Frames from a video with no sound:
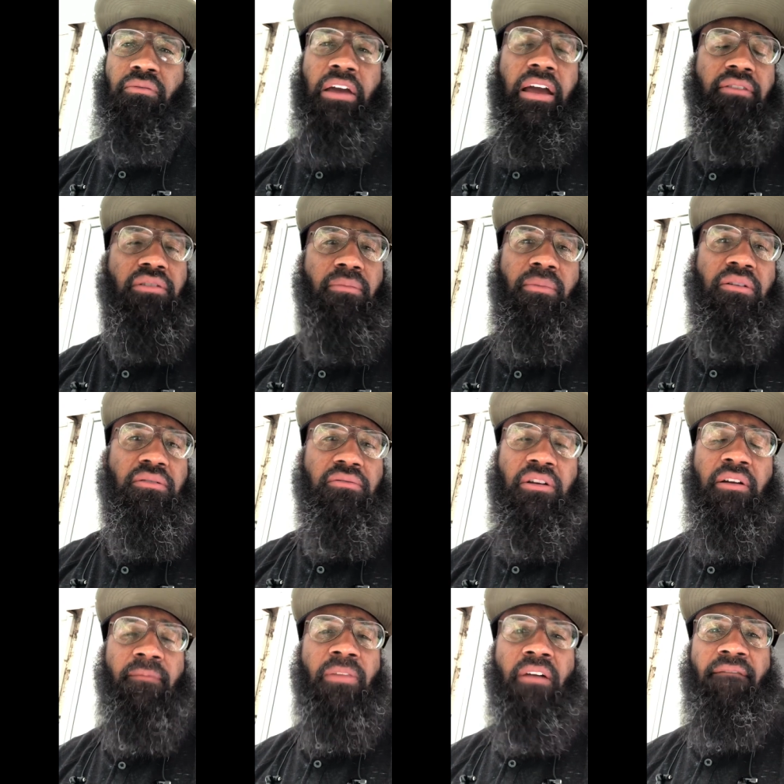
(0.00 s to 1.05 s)
gave to the
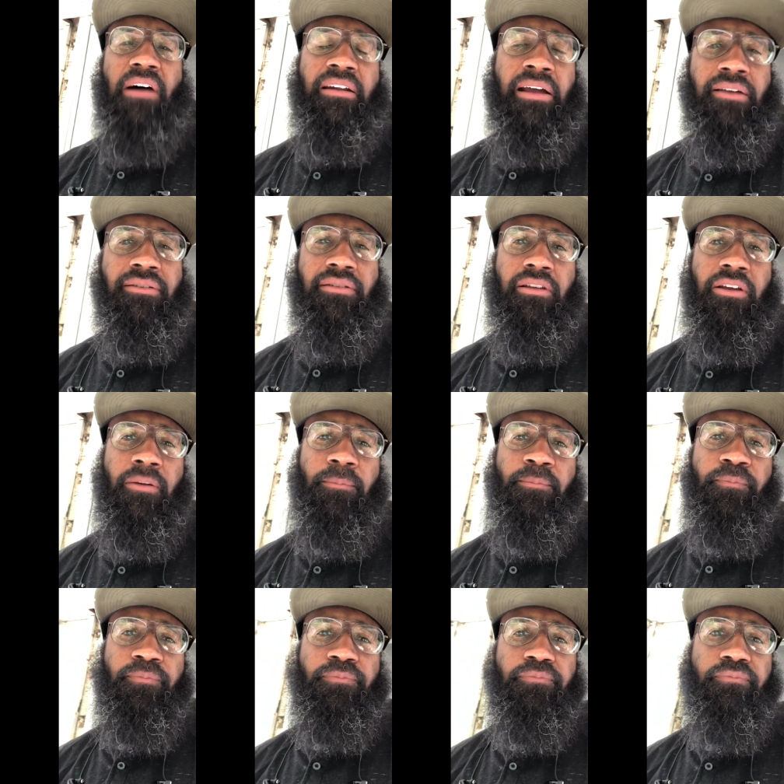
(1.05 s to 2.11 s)
ministry financially.
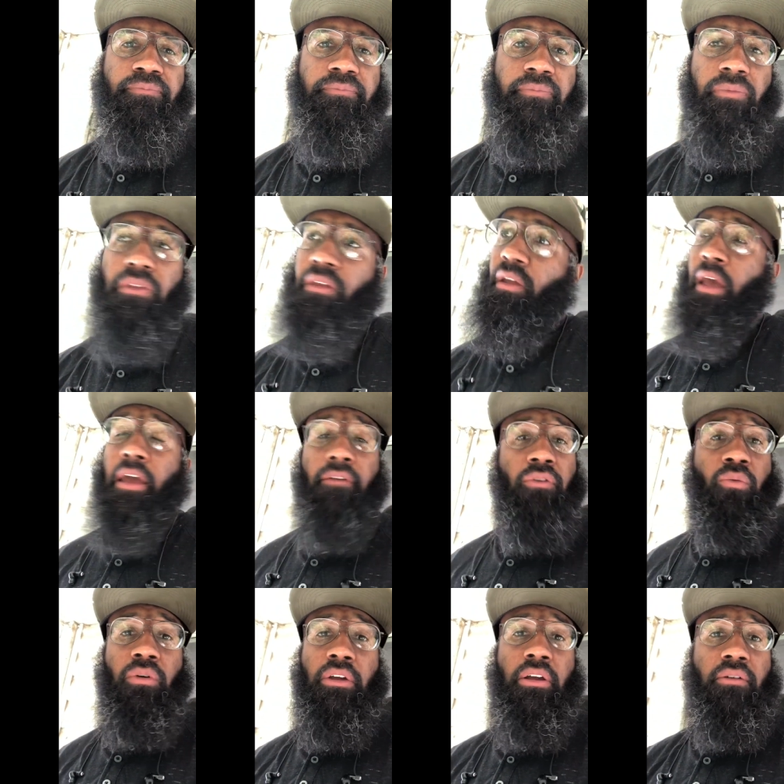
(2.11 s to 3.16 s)
Hey, if
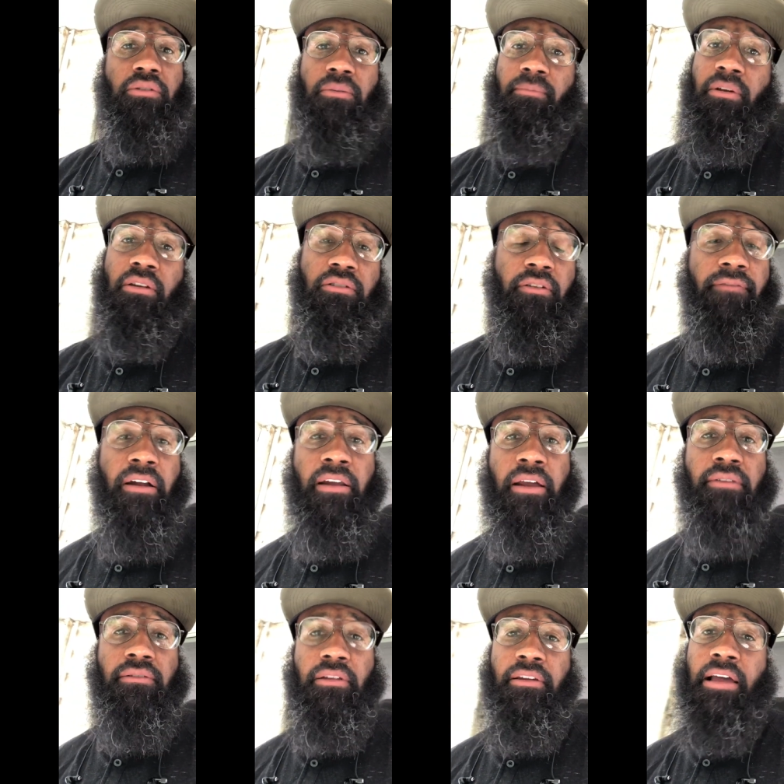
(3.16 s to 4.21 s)
you want to give to the ministry
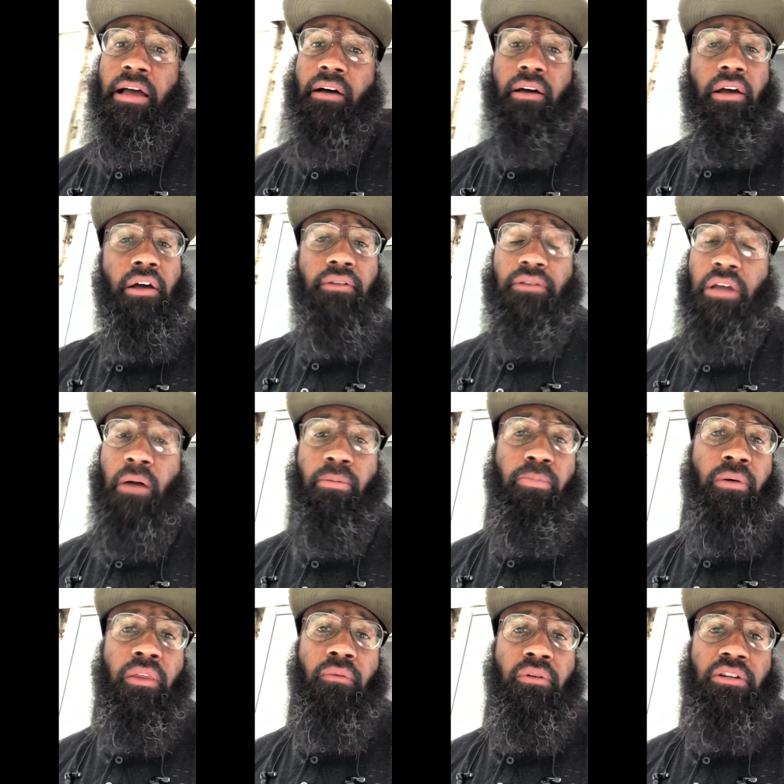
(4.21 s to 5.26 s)
financially now to help a
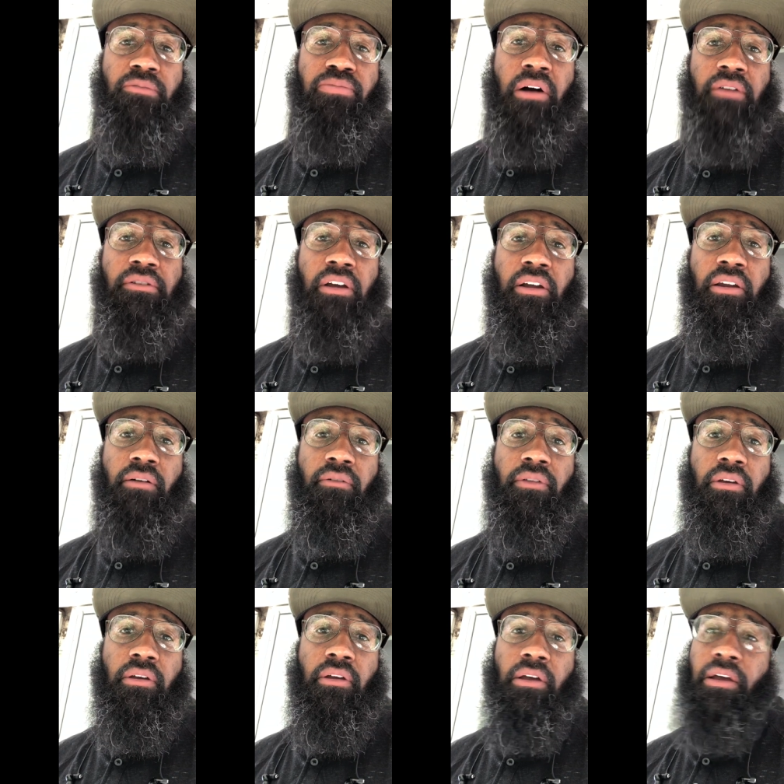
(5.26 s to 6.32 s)
brother with this project and
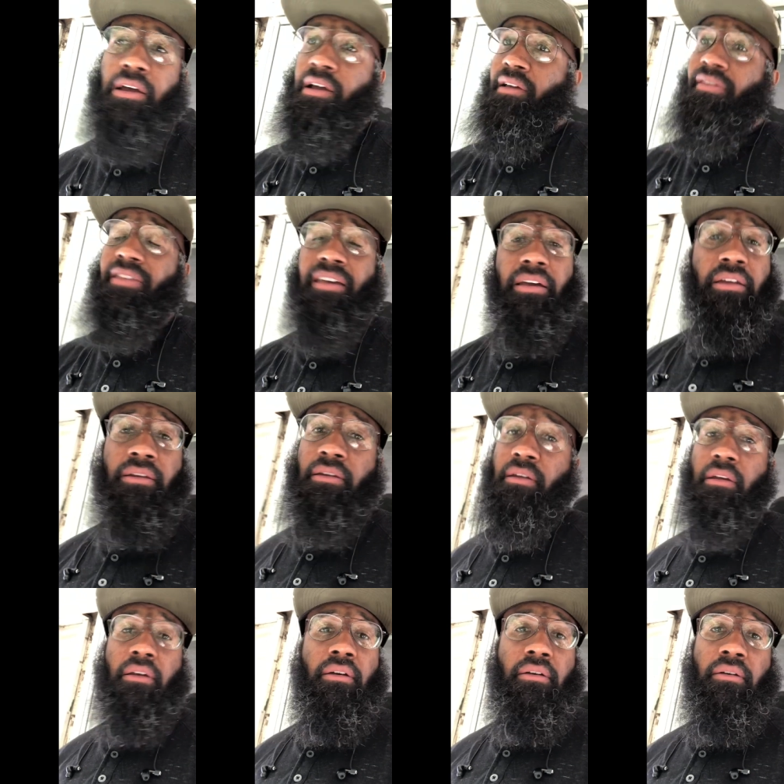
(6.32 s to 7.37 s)
everything, then
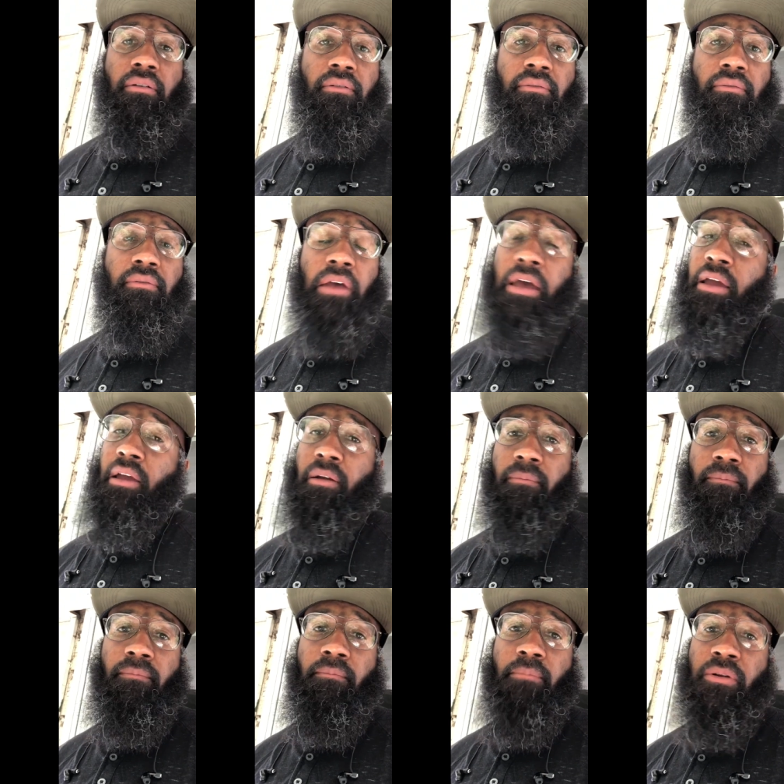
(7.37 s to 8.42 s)
hey,
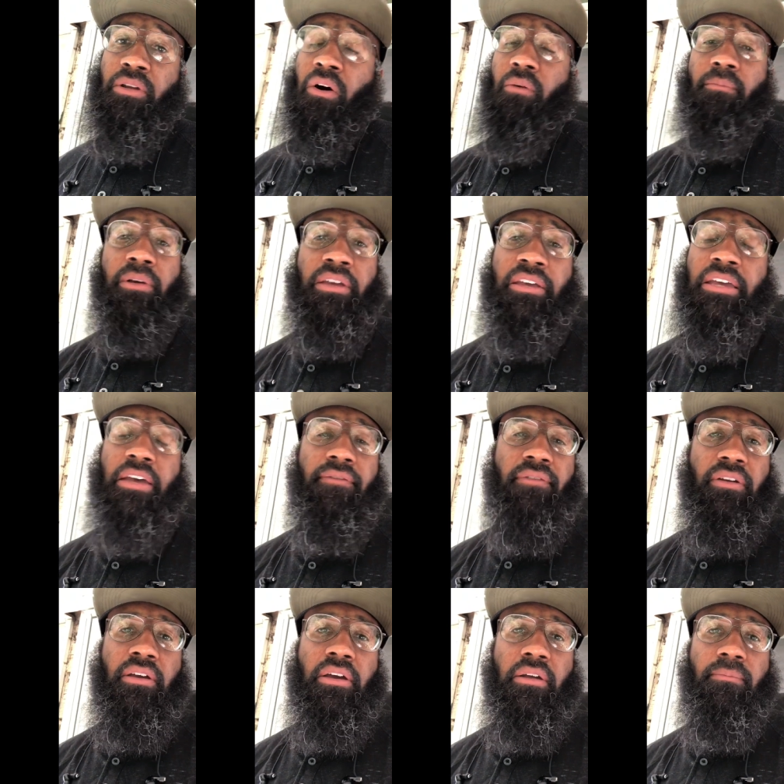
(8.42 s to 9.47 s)
but don't be
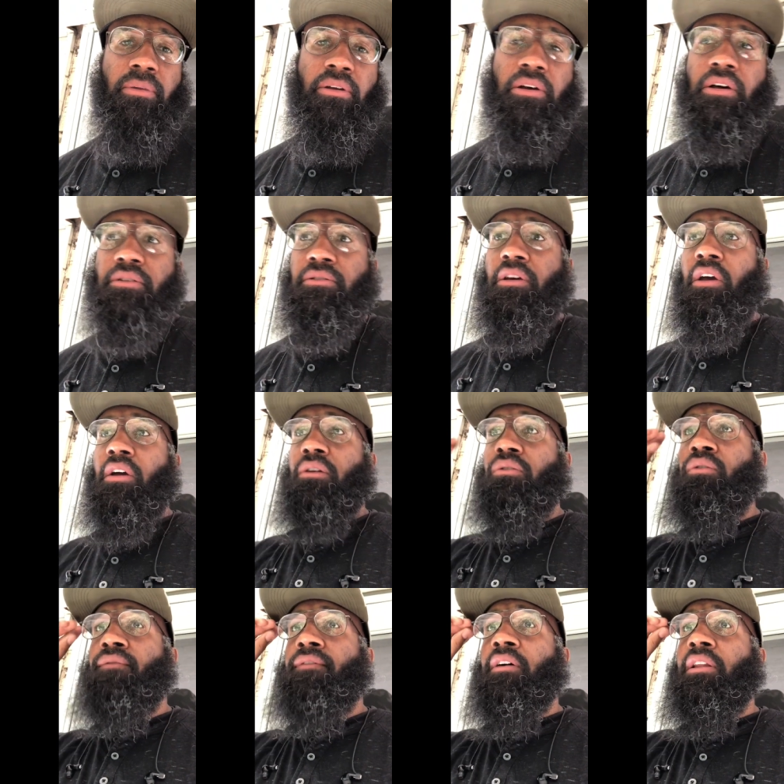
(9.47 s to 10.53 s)
giving it because
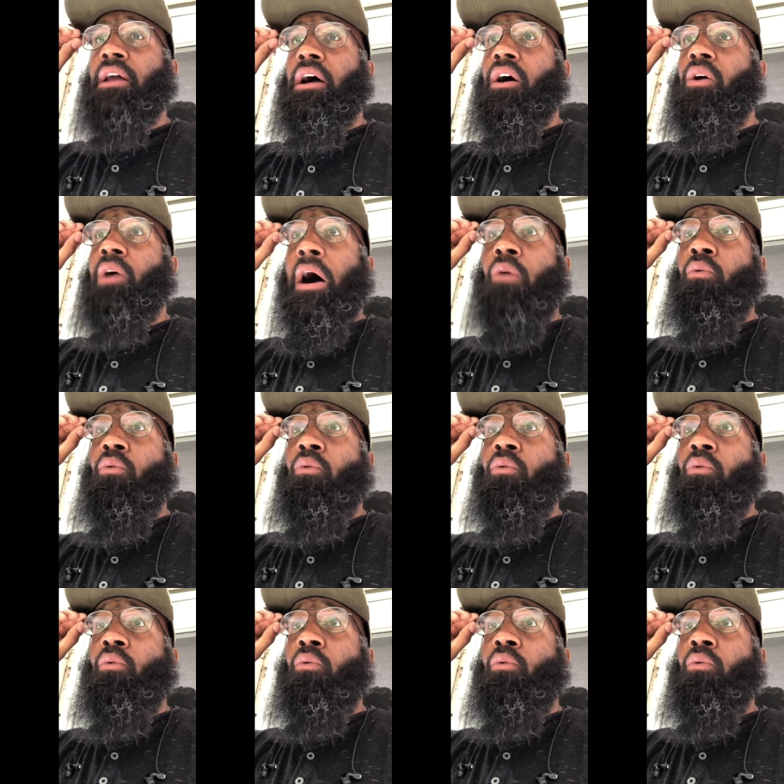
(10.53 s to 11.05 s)
you feel like, oh, I